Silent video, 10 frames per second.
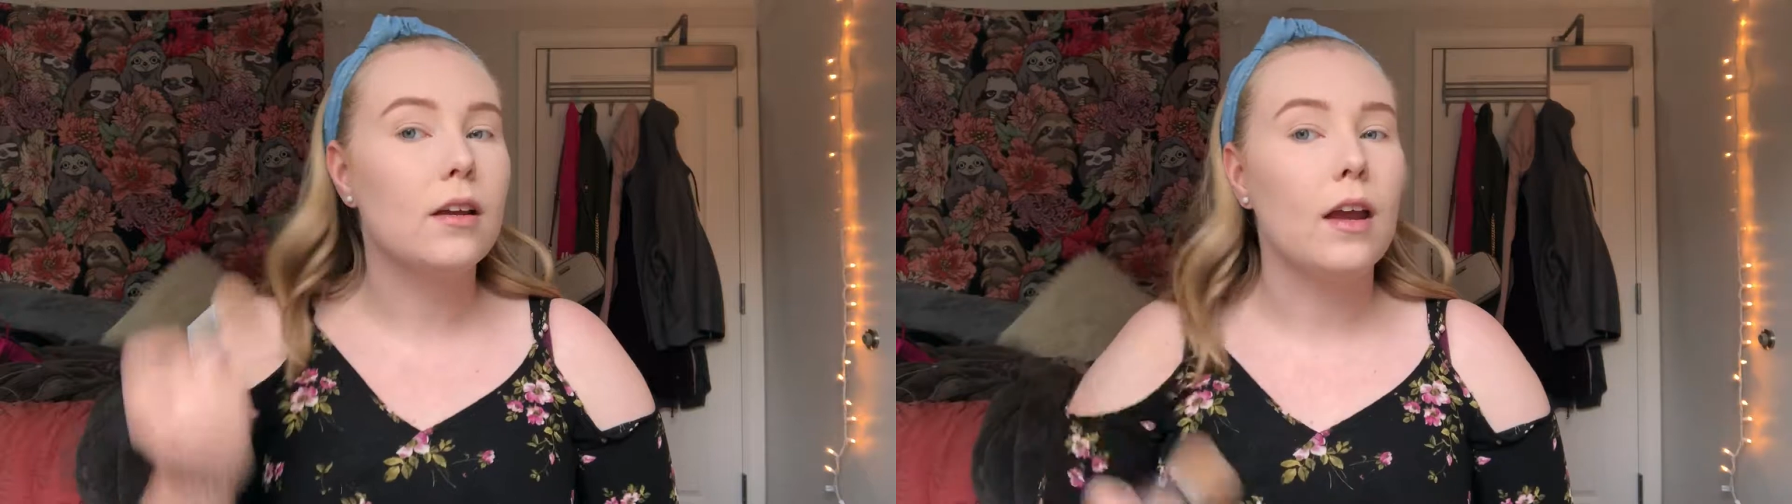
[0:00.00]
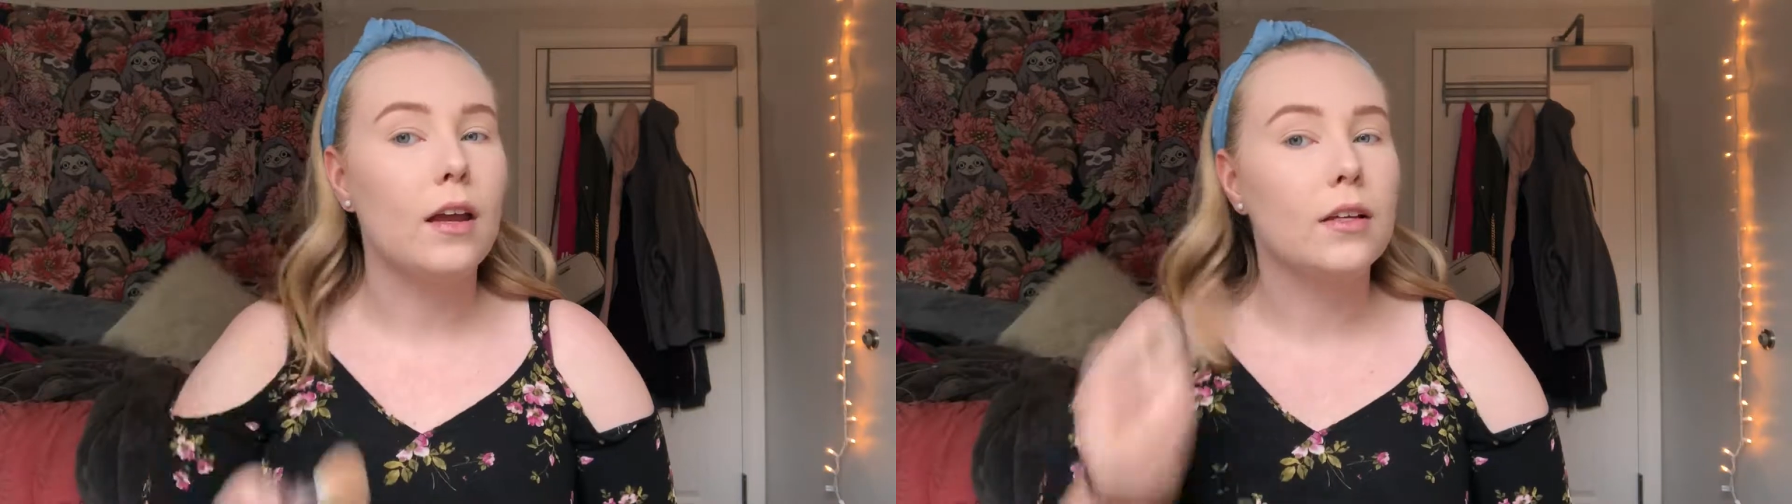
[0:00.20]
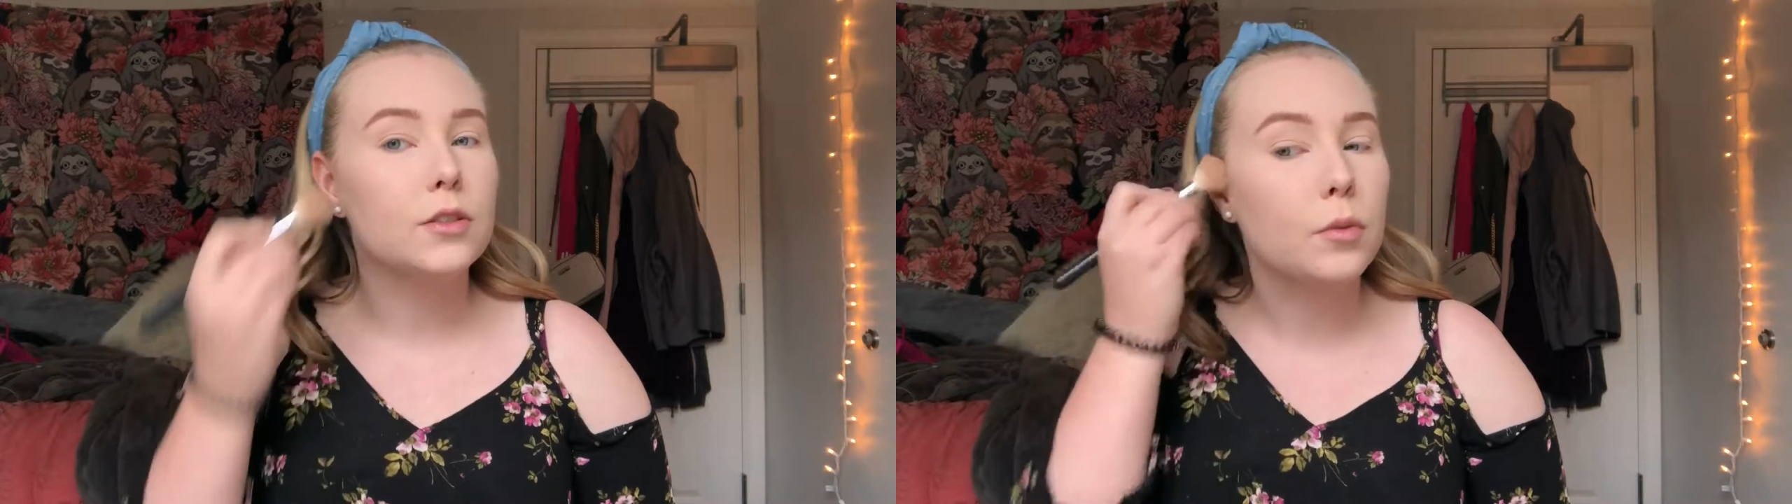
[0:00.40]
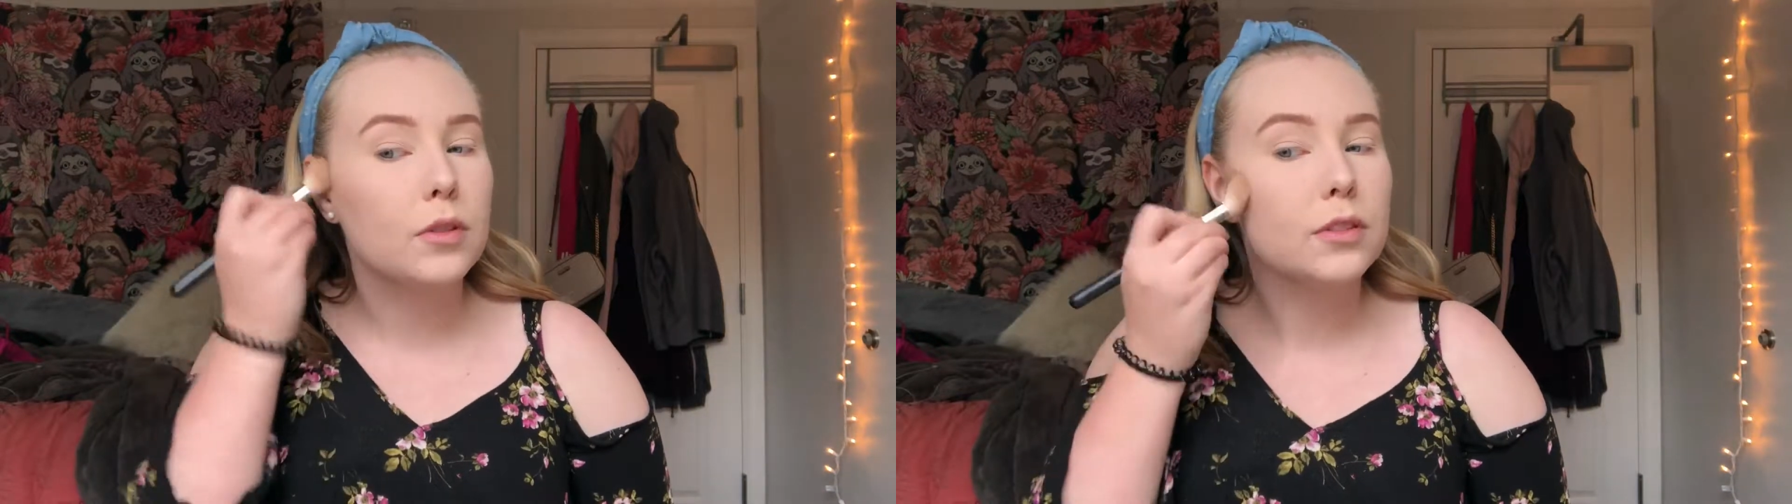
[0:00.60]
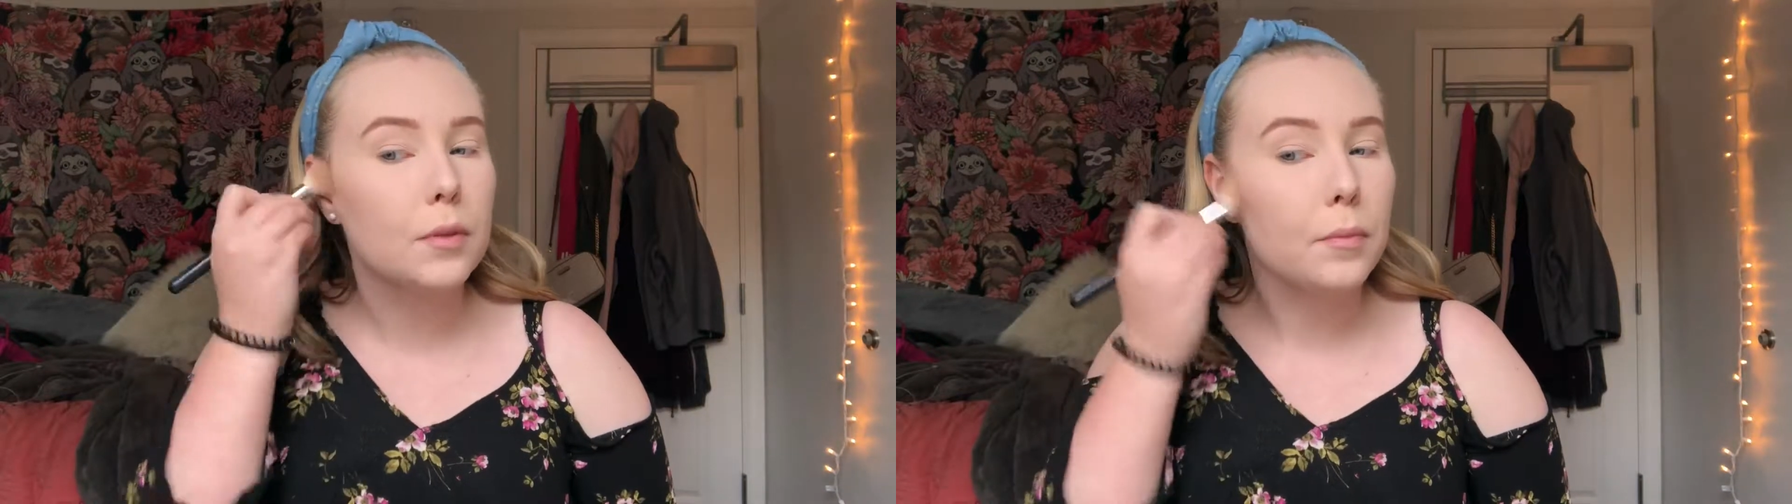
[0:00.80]
and
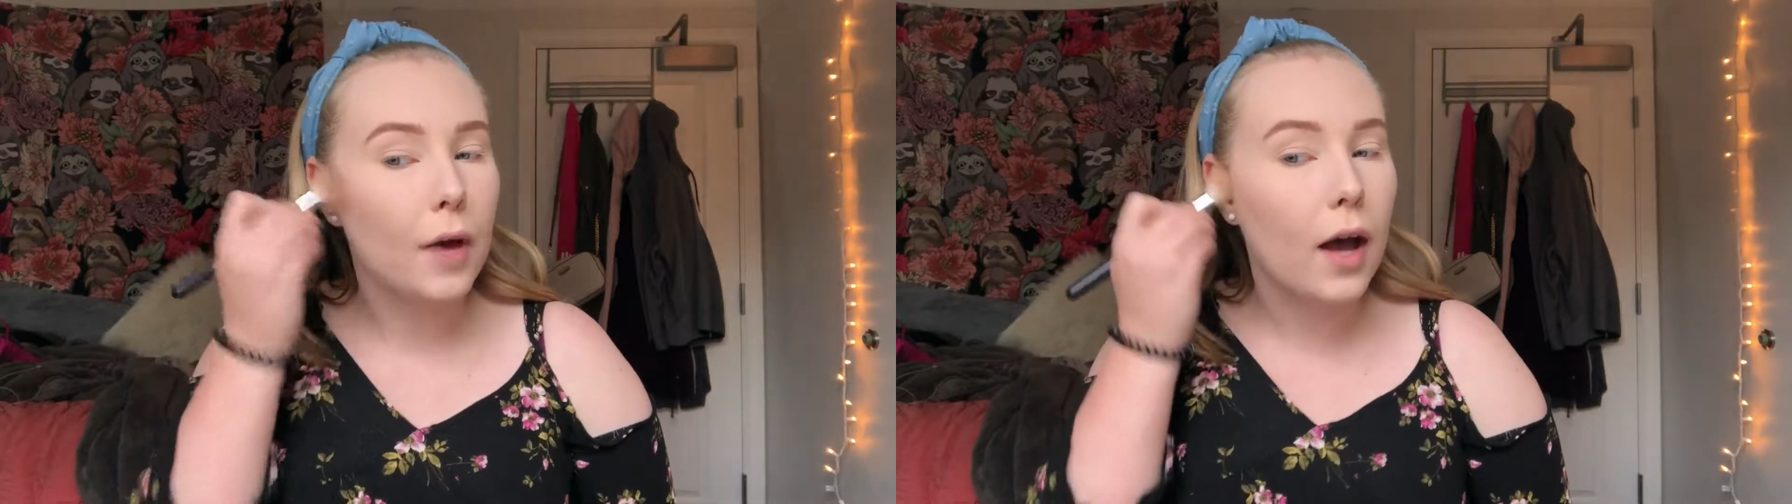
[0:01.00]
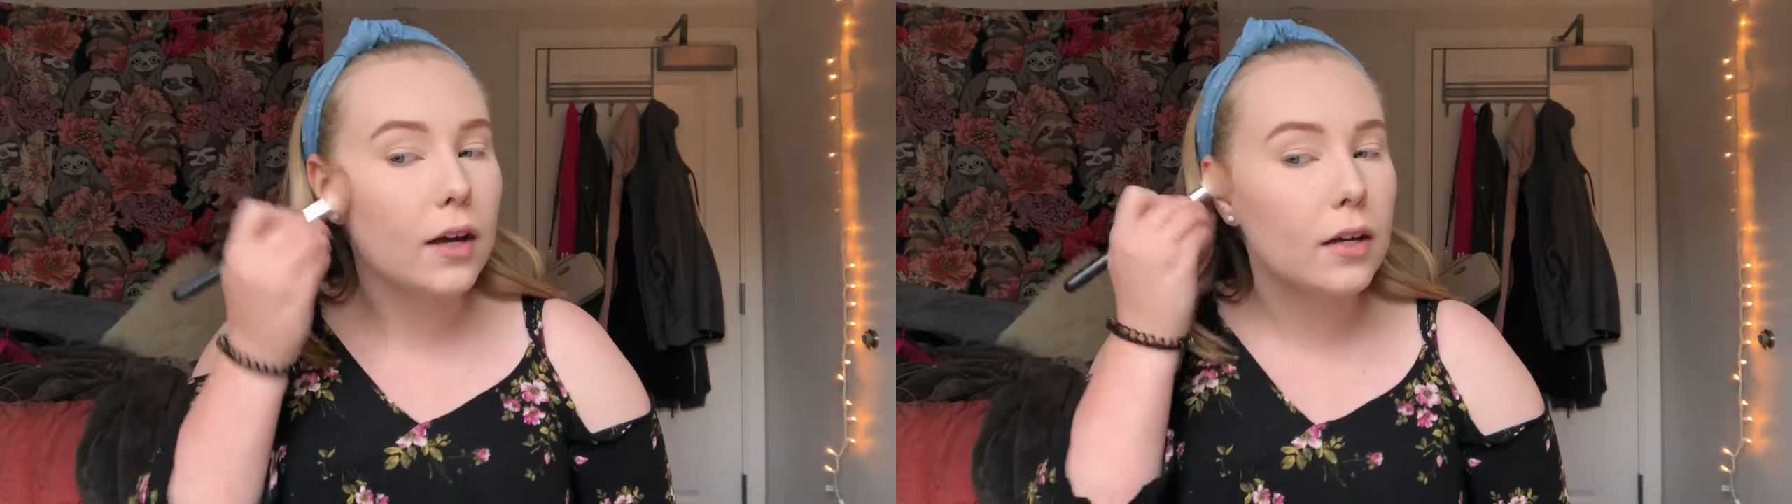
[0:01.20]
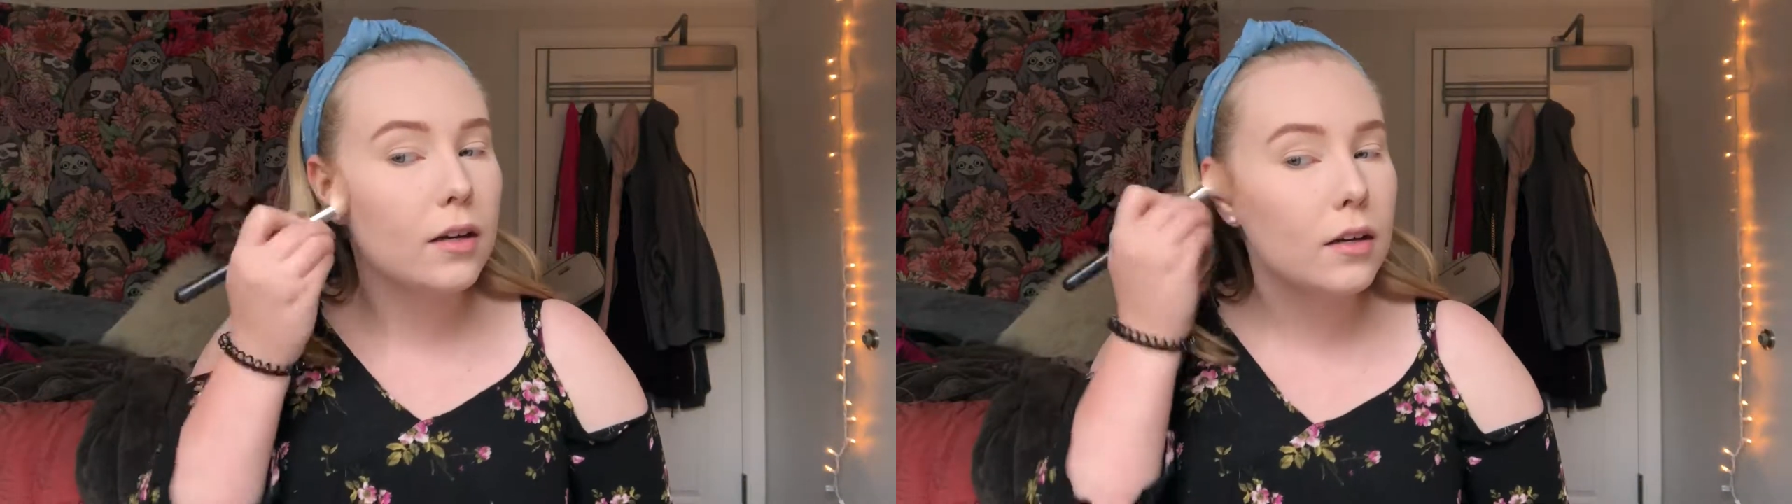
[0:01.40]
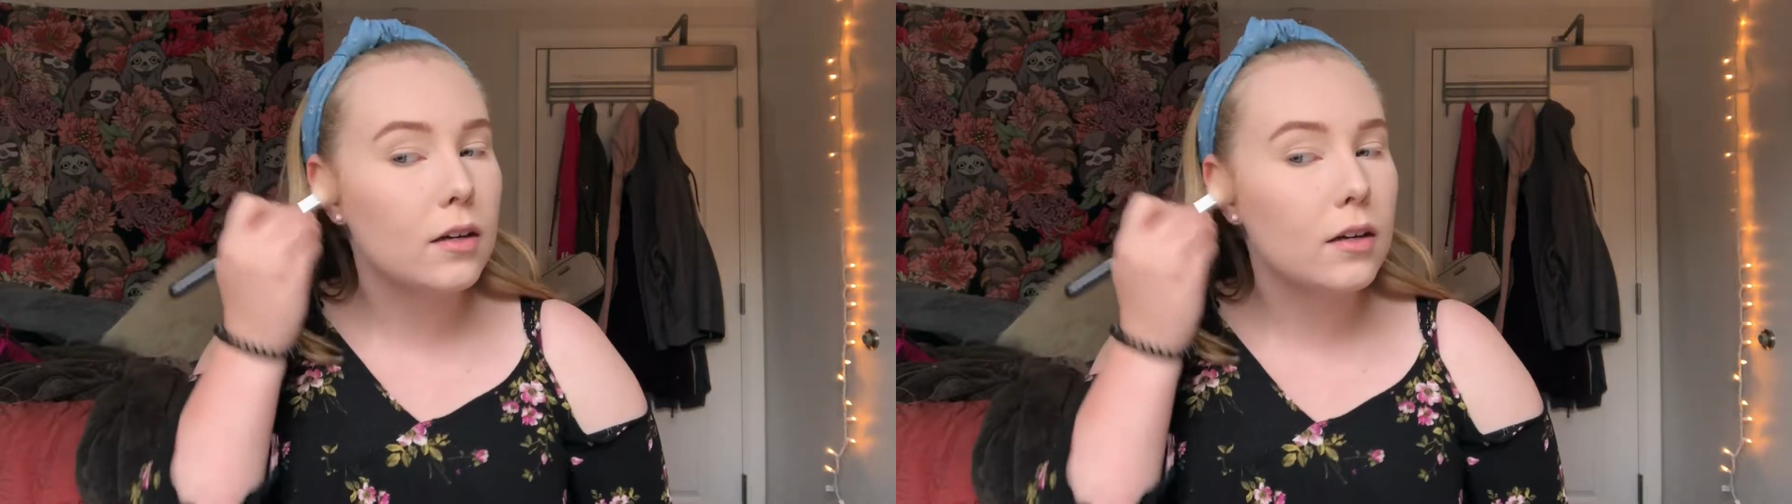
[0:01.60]
towards the back,